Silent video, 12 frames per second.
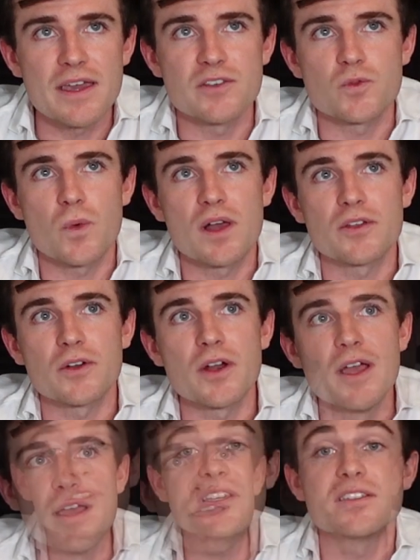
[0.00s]
is
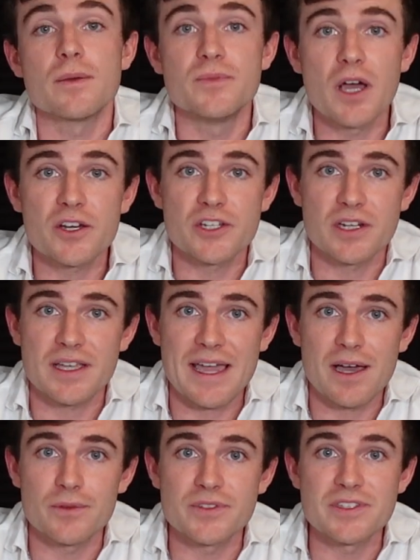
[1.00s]
whether these abduction
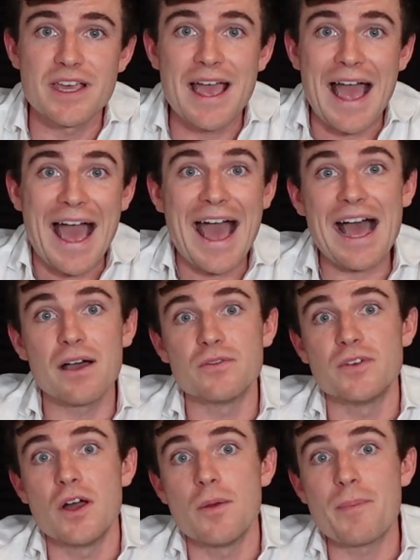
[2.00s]
accounts
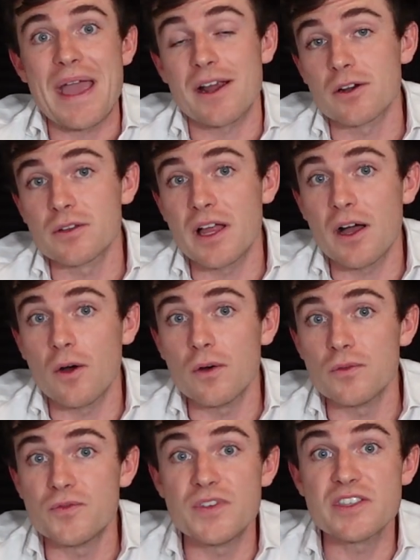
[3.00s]
have
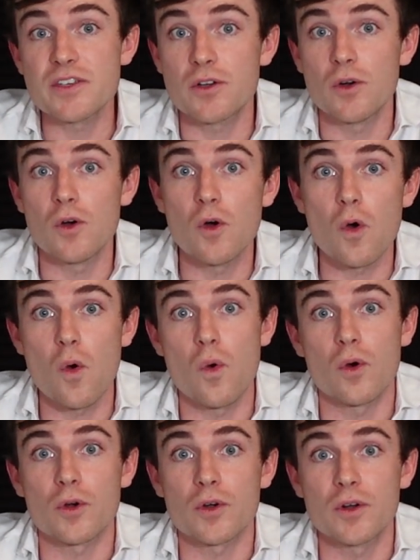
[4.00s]
parallel physical
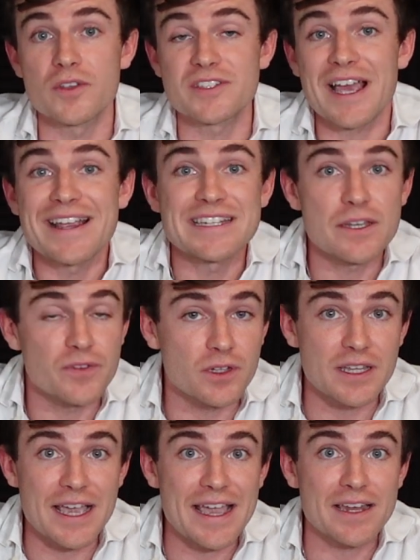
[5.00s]
or
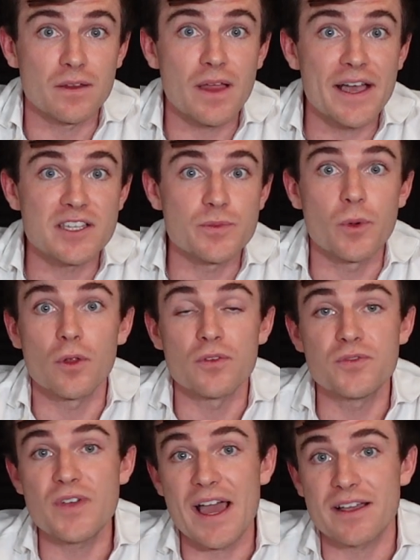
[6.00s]
scientifically analyzable
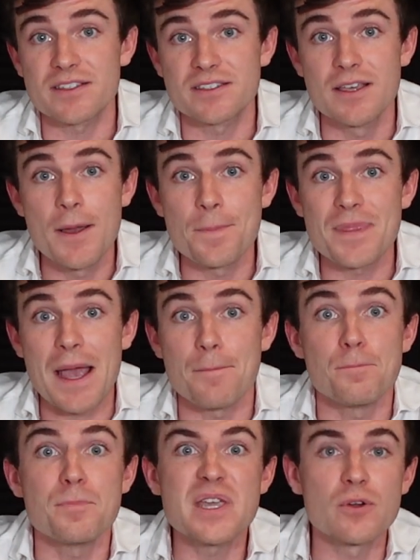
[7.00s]
effects that
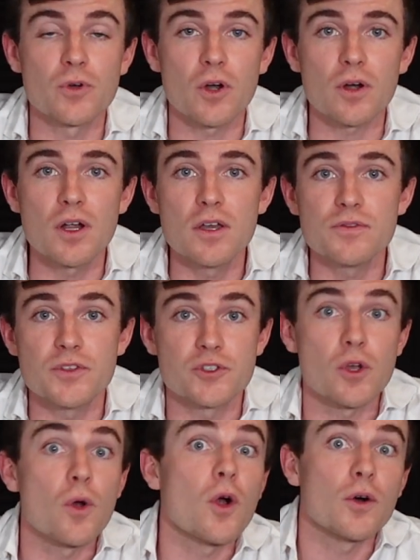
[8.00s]
mirror the
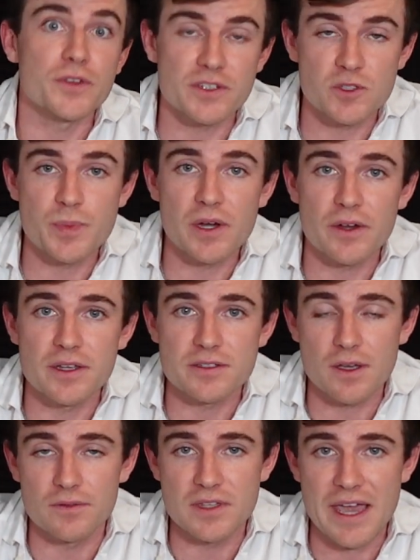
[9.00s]
so-called
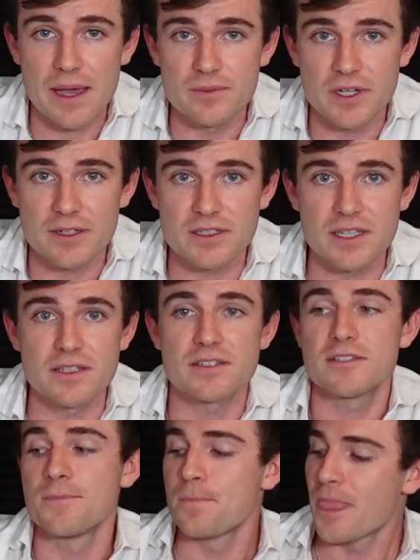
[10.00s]
experience of the
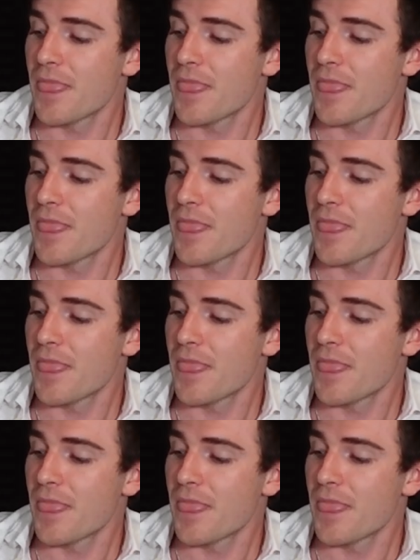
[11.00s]
abductees.